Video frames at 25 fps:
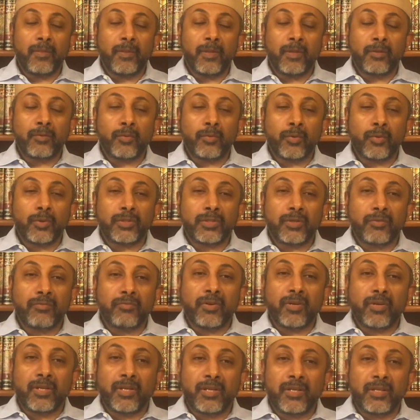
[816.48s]
it was a
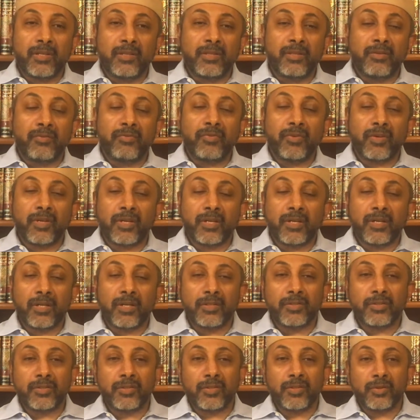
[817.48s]
very
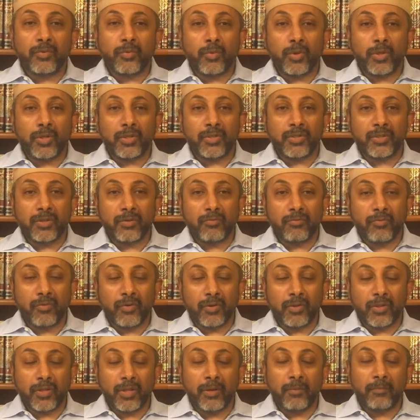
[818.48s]
difficult situation
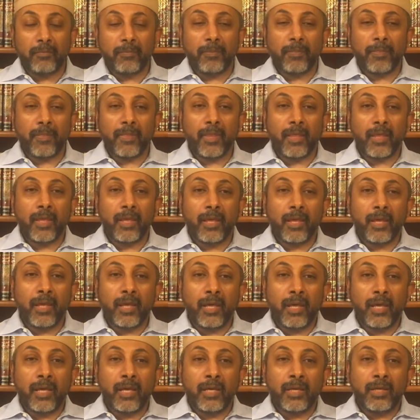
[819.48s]
for them.
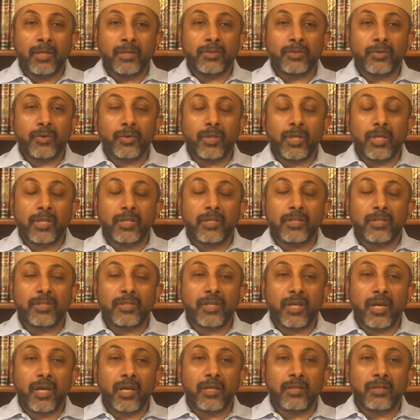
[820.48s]
So they
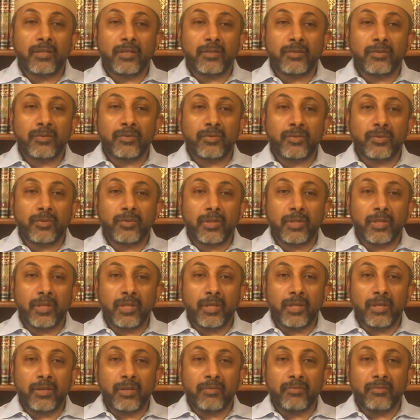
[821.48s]
decided to
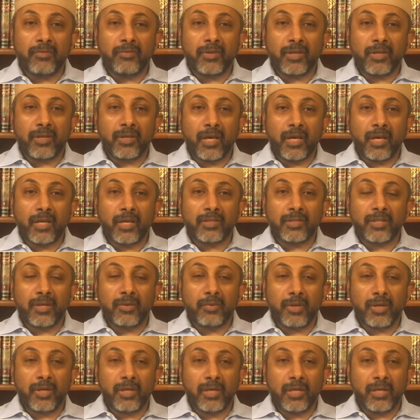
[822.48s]
leave, and as they
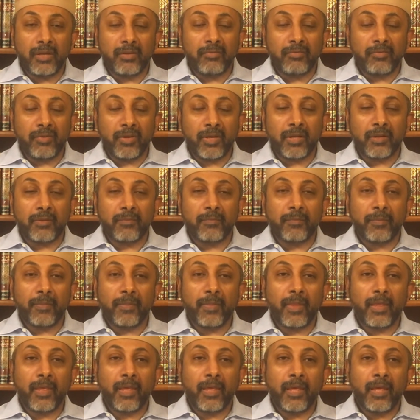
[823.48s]
were leaving,
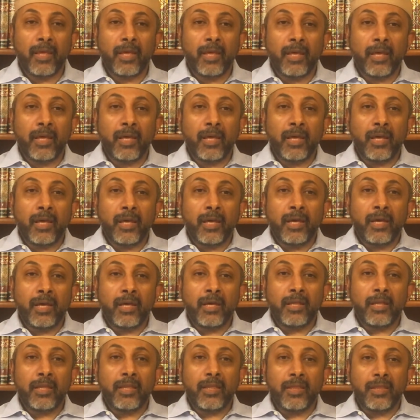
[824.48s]

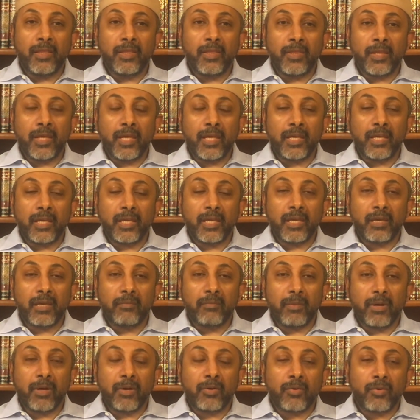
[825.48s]
they
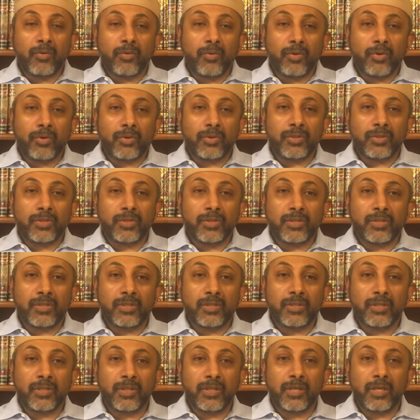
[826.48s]
came across
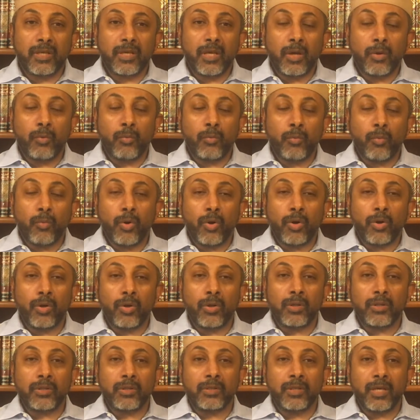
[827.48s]
a
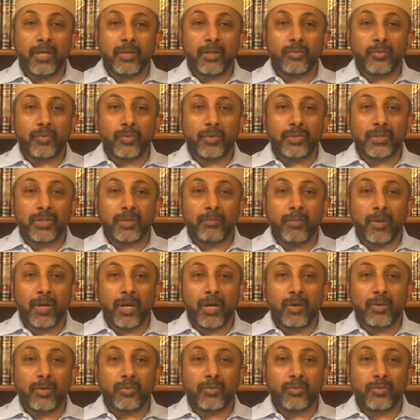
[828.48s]
wall that was
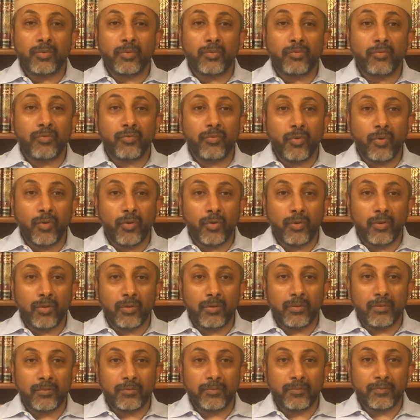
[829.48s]
about to fall.